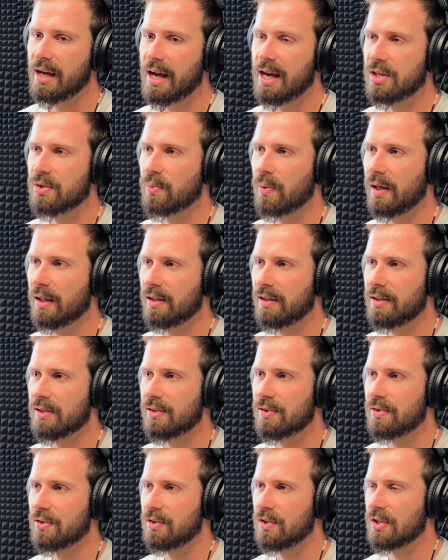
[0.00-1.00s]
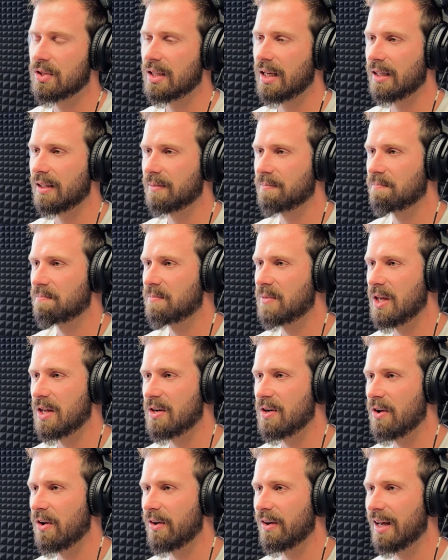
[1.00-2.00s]
as well as just like they're
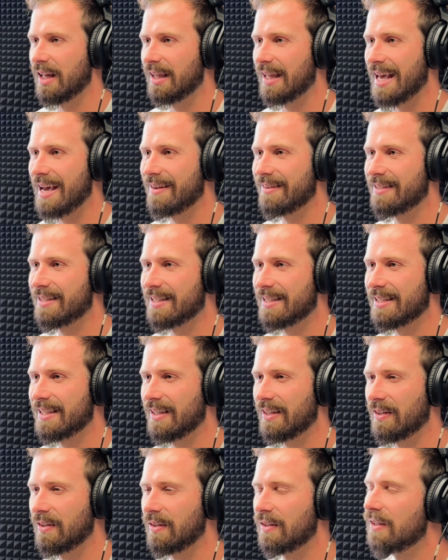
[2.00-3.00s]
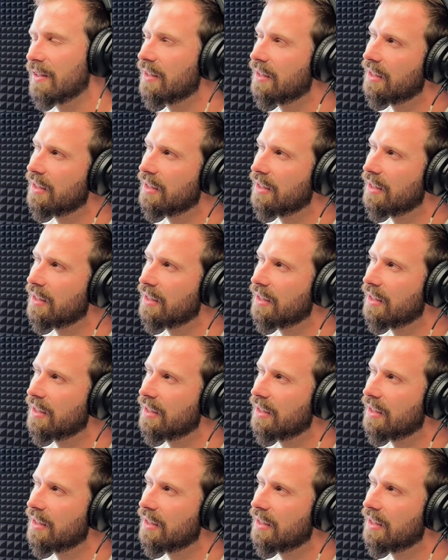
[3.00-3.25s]
not allowed to sell.